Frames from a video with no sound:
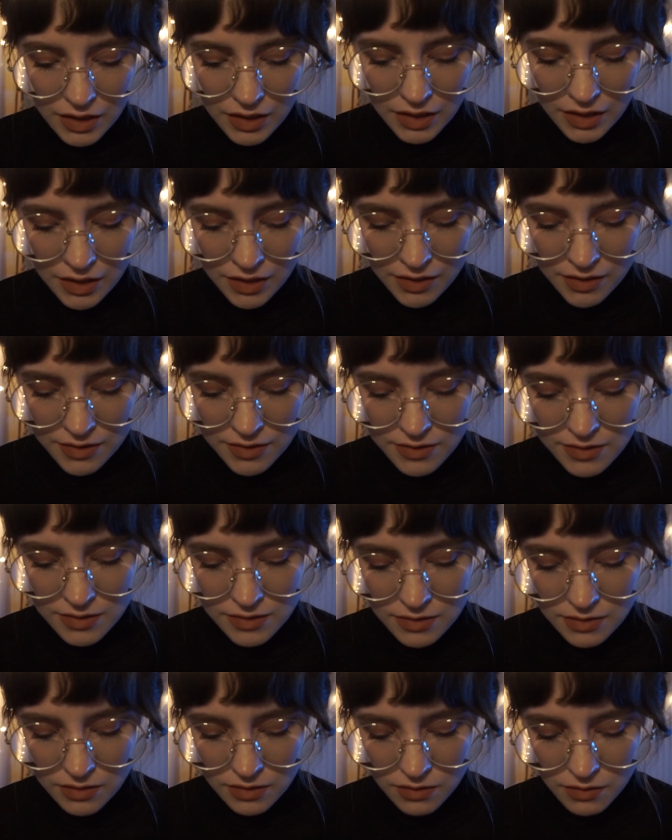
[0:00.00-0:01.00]

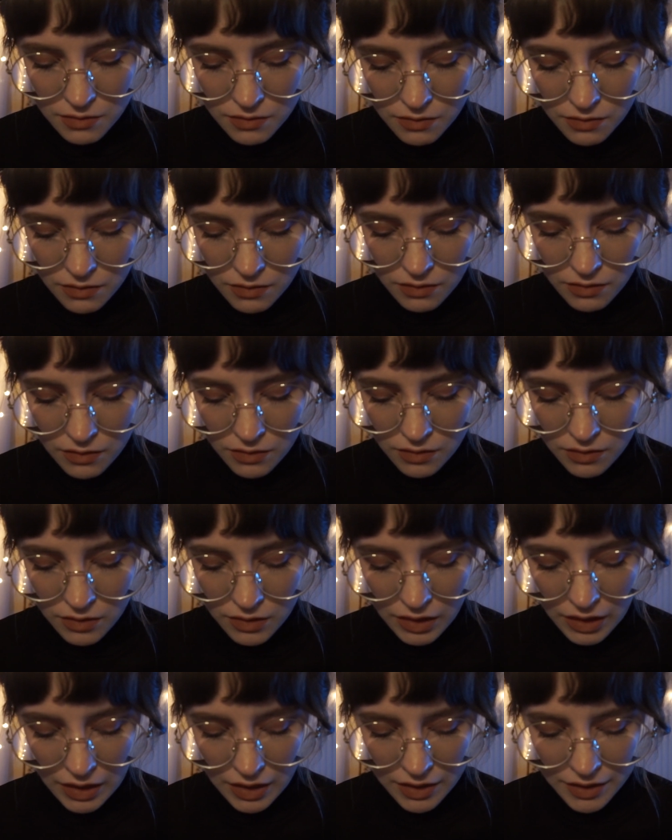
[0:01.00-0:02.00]
is
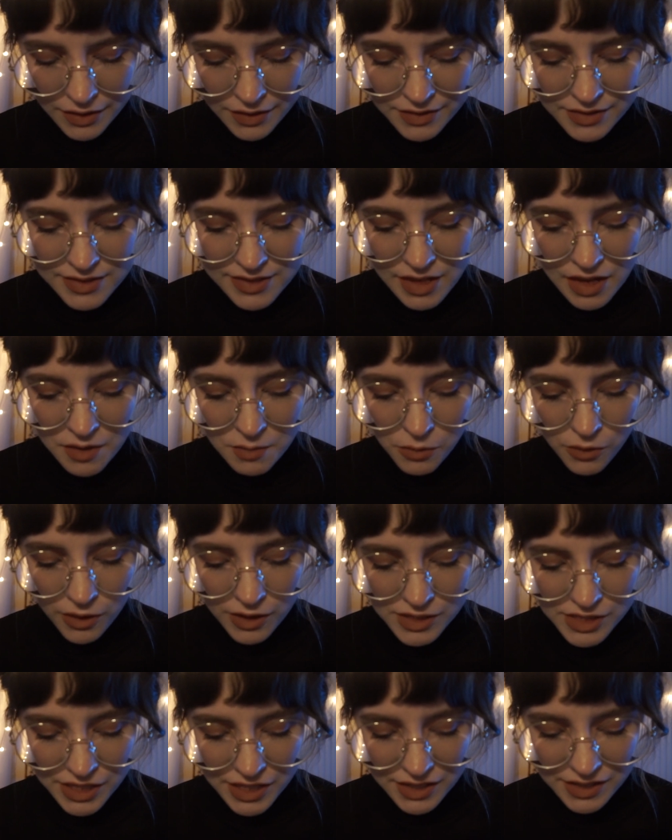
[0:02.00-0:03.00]
a design
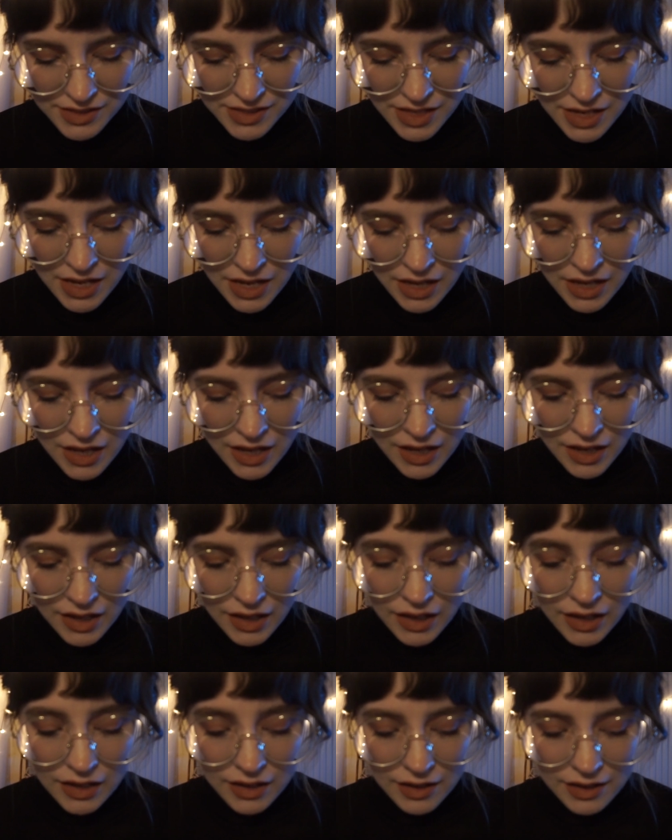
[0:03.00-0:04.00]
project,
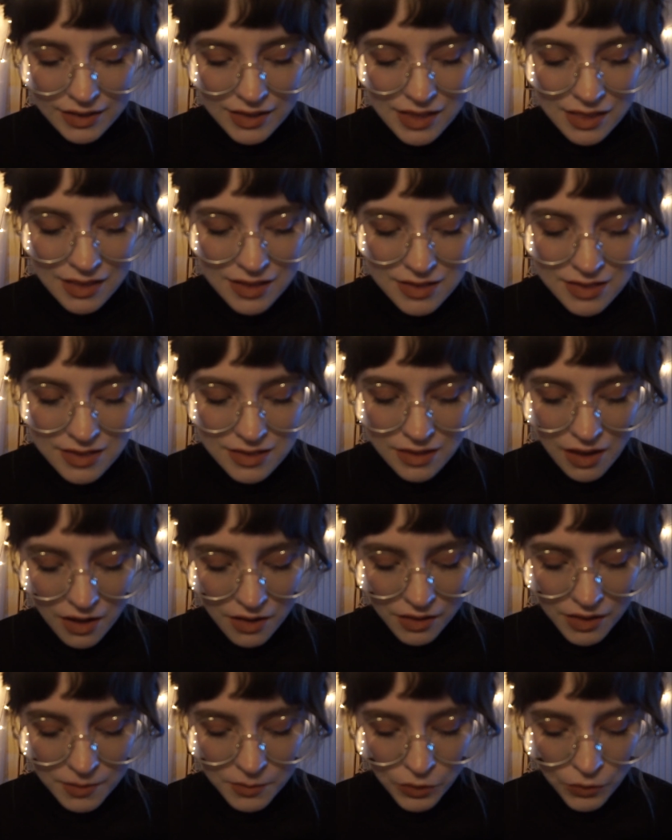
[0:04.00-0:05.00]
and I think this is
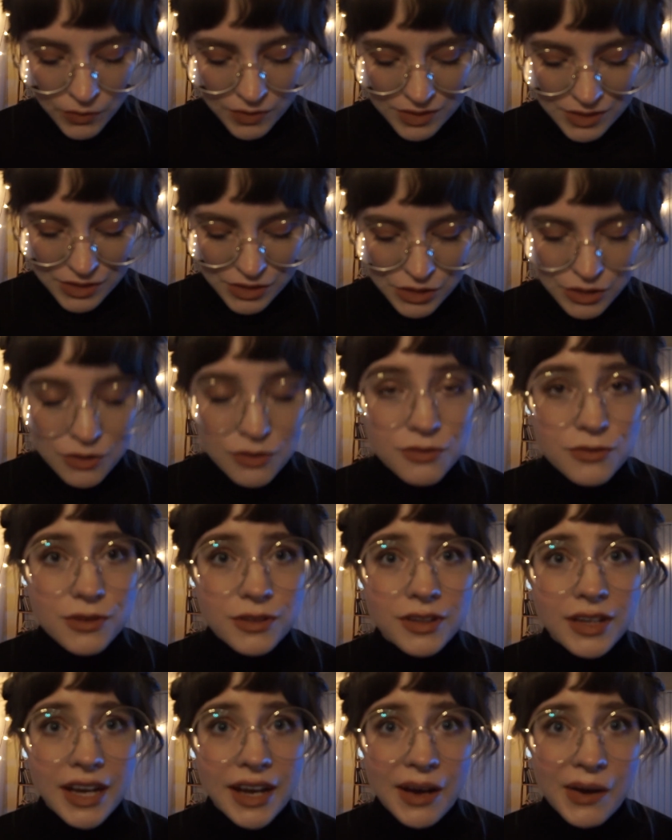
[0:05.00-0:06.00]
all I'm going to show for
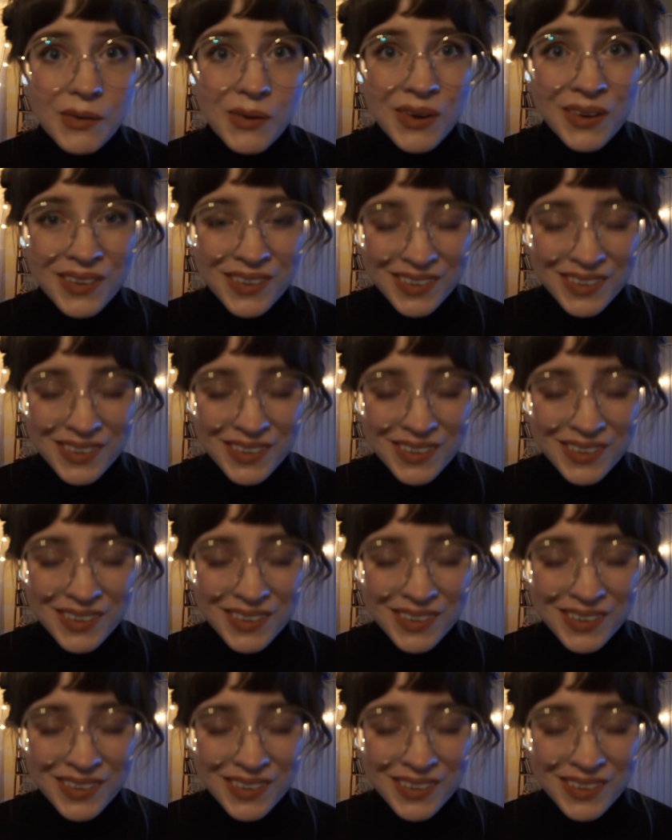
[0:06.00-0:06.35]
now.